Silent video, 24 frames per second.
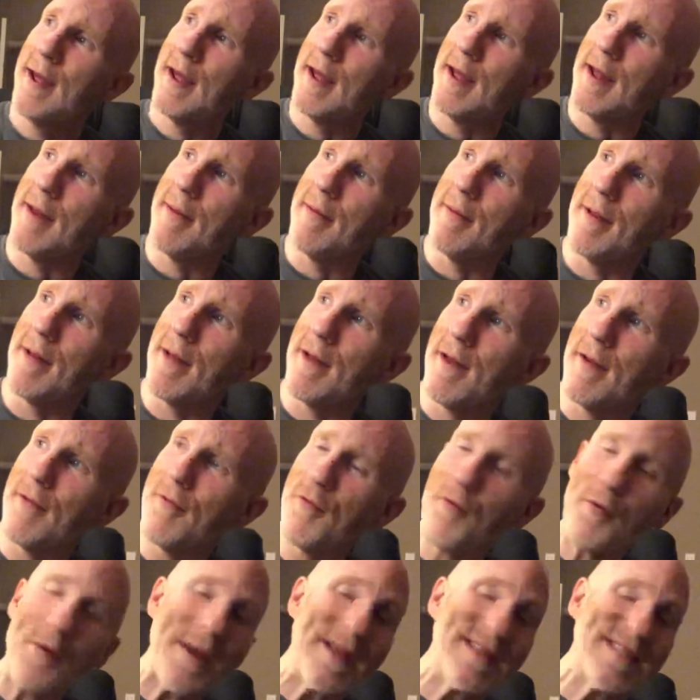in
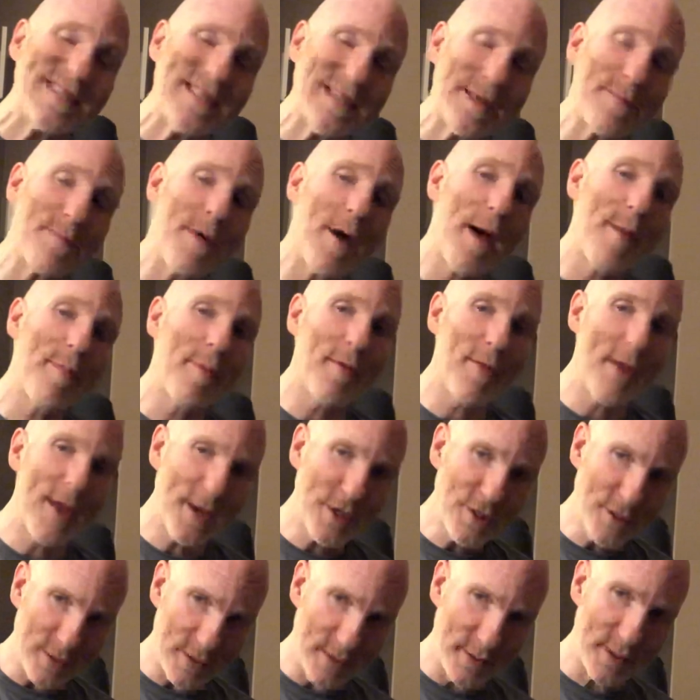forensic
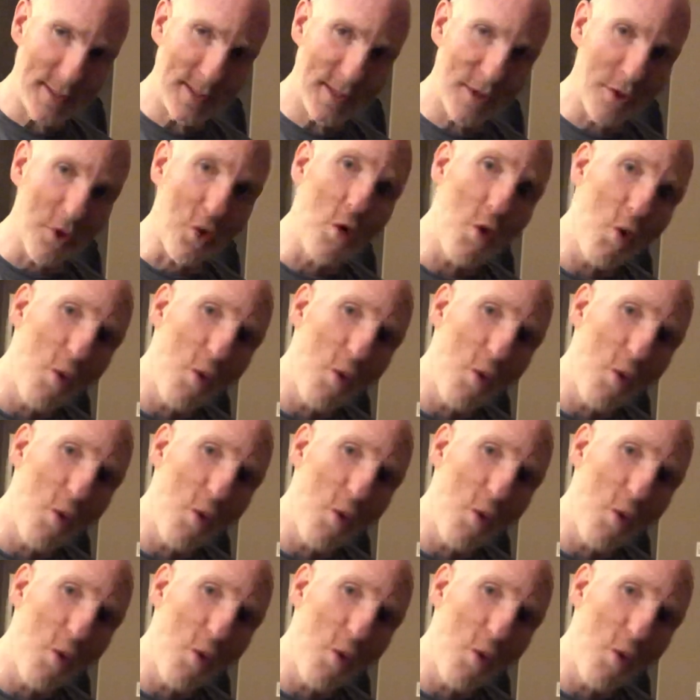populations and